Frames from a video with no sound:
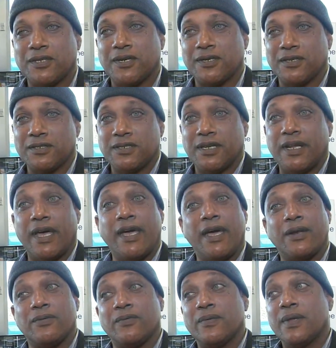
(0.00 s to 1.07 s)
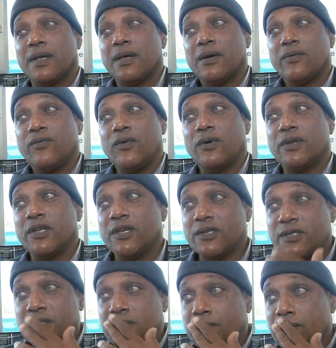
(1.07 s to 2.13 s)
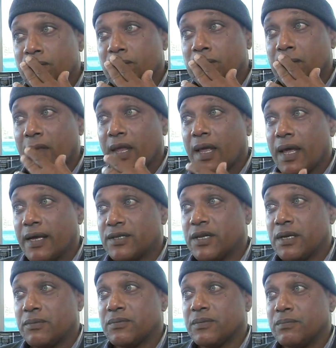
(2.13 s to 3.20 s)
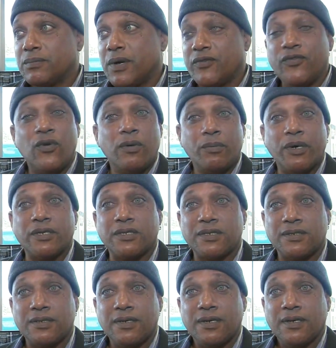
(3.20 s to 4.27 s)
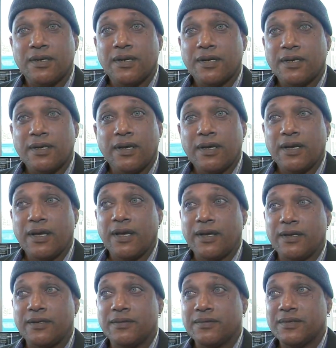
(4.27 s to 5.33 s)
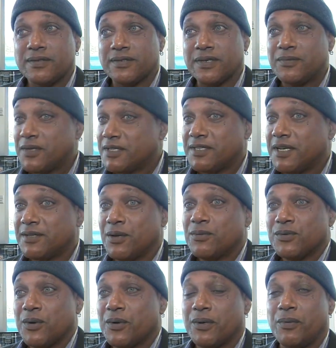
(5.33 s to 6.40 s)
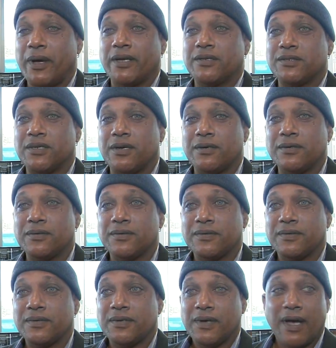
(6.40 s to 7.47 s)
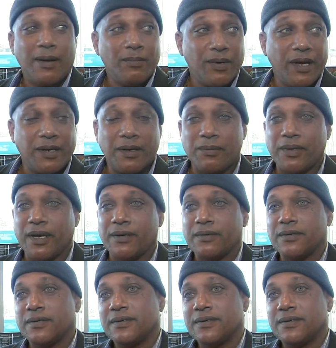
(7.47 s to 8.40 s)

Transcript: cookies, and I had them for at least, I think, about four months. And some just said, don't throw it away. So I'm playing them now.